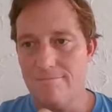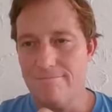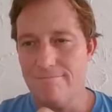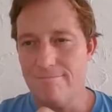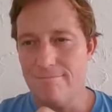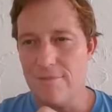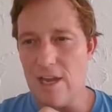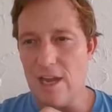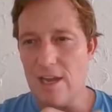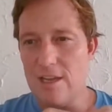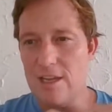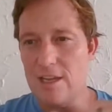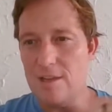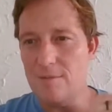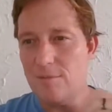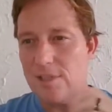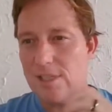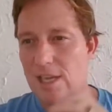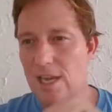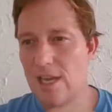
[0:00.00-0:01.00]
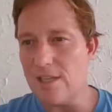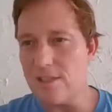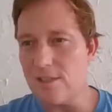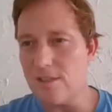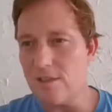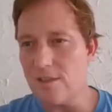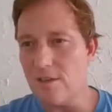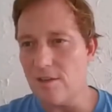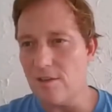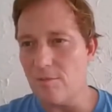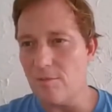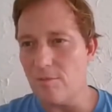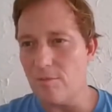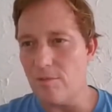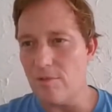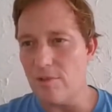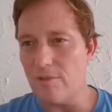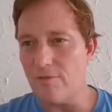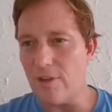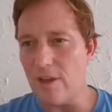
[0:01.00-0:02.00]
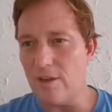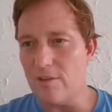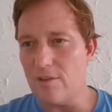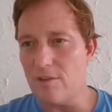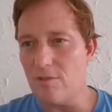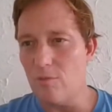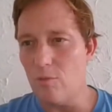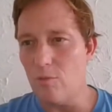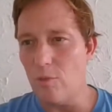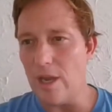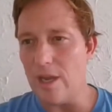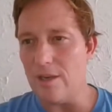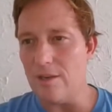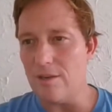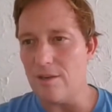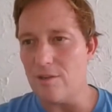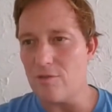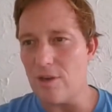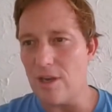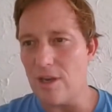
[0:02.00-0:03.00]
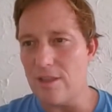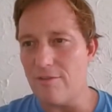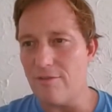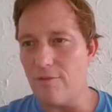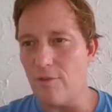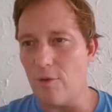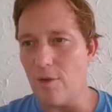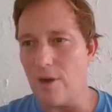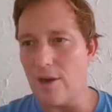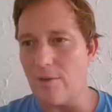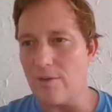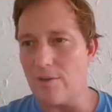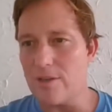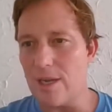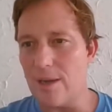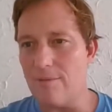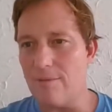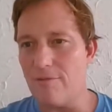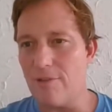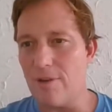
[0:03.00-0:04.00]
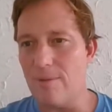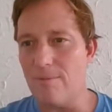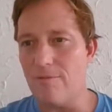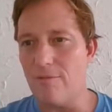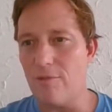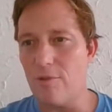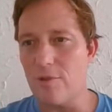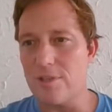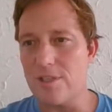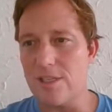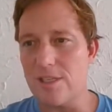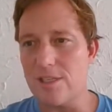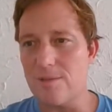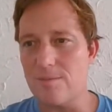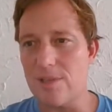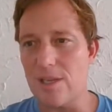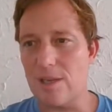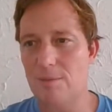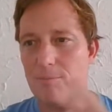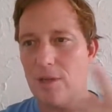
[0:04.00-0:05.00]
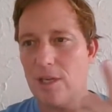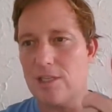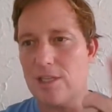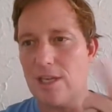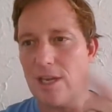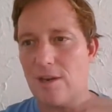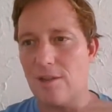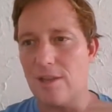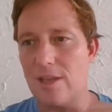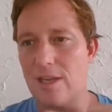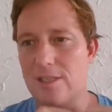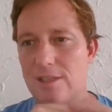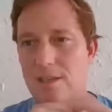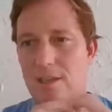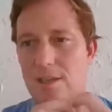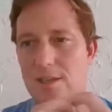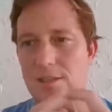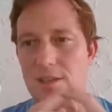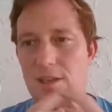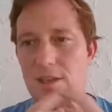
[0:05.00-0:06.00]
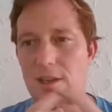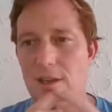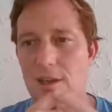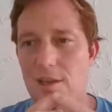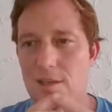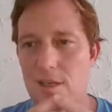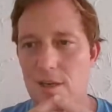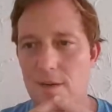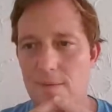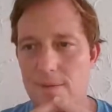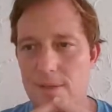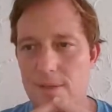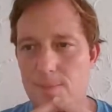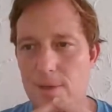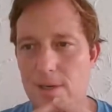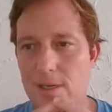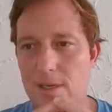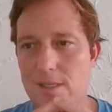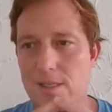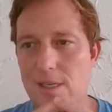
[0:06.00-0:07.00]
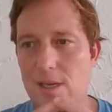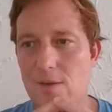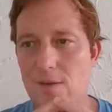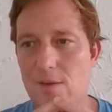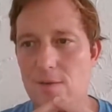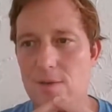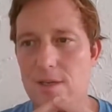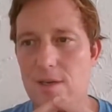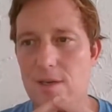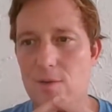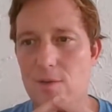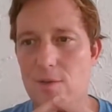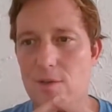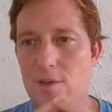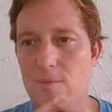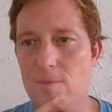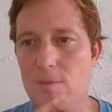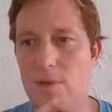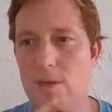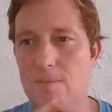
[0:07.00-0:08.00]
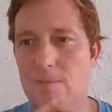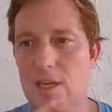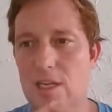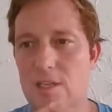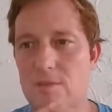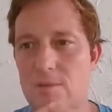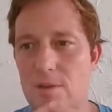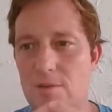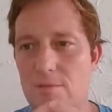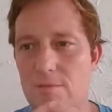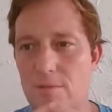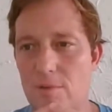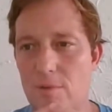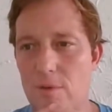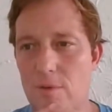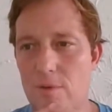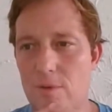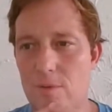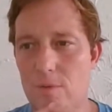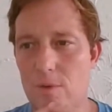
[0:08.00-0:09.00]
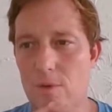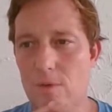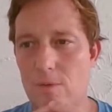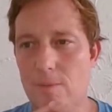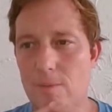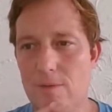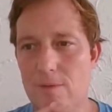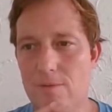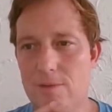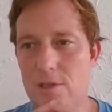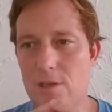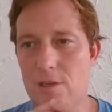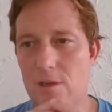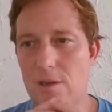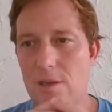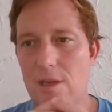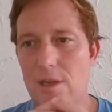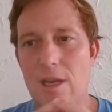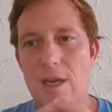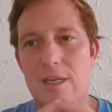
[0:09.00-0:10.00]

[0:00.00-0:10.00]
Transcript: Naeem says, if I wait and trade the 4-hour time frame for systems like Big Shadow, Last Kiss, Darvas Box, Kangaroo Tail with good money management and rumors, what will be the result?